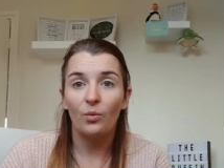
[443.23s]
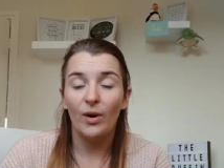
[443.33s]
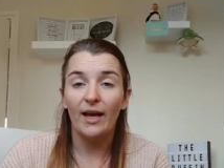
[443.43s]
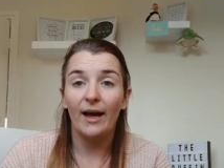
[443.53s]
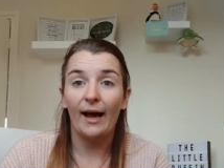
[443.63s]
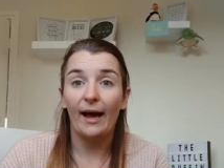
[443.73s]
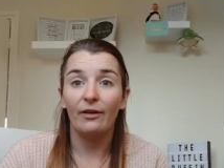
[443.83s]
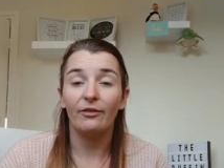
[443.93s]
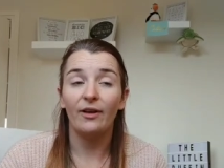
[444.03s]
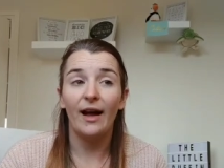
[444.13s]
we
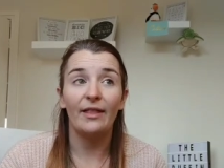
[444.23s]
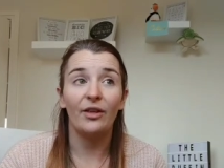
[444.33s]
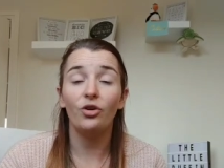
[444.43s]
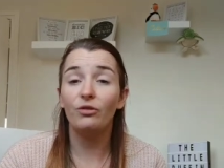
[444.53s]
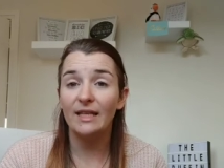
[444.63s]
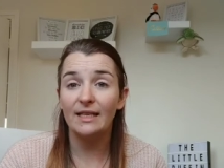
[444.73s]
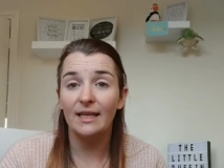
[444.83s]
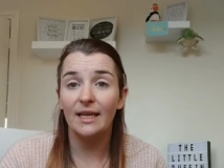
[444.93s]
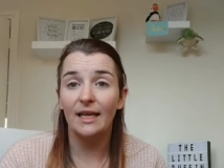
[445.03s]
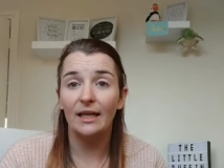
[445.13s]
have either already
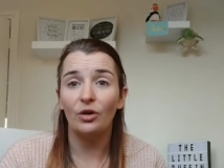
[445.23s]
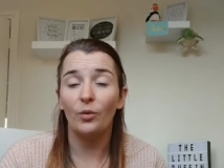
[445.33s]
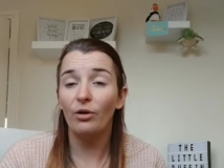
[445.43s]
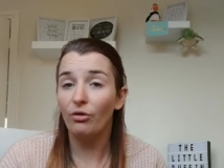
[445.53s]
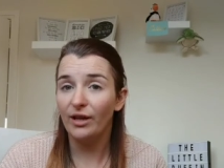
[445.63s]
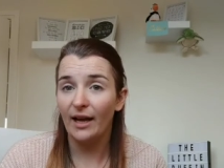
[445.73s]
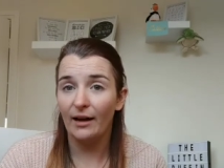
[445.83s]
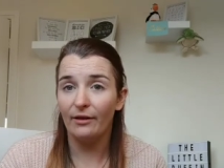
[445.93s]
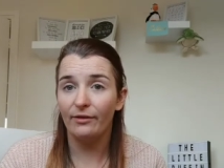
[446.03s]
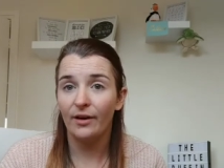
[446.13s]
seen or we already
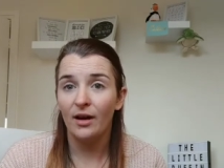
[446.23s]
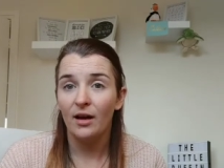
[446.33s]
have